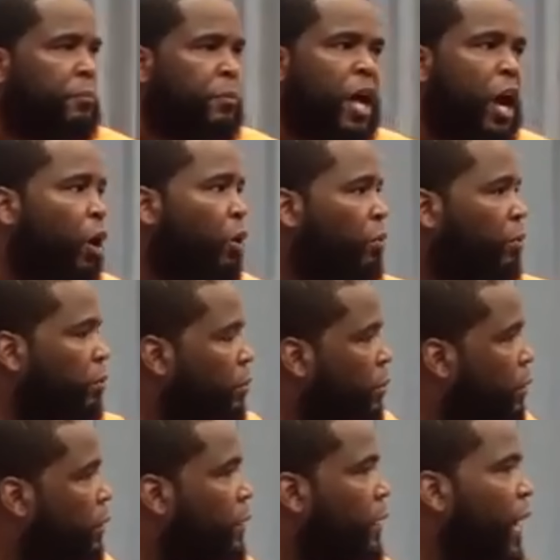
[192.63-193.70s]
No,
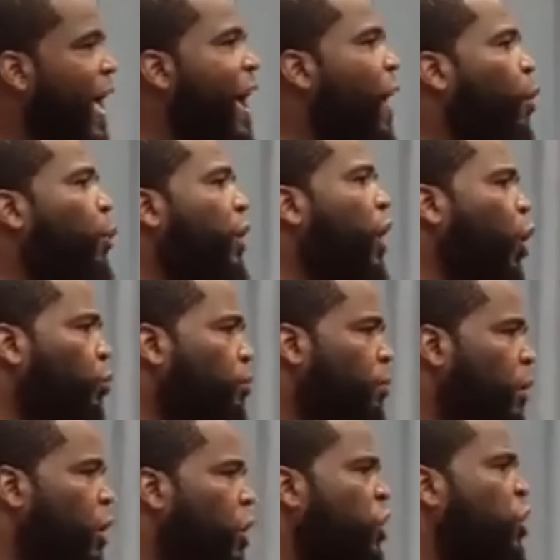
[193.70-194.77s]
hell with
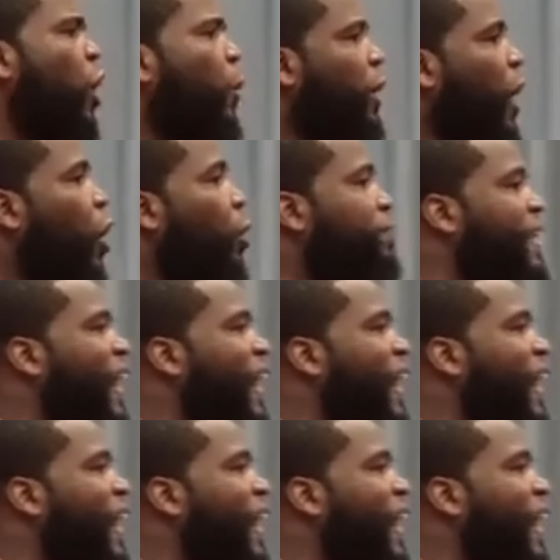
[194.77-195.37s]
hope. You know what hope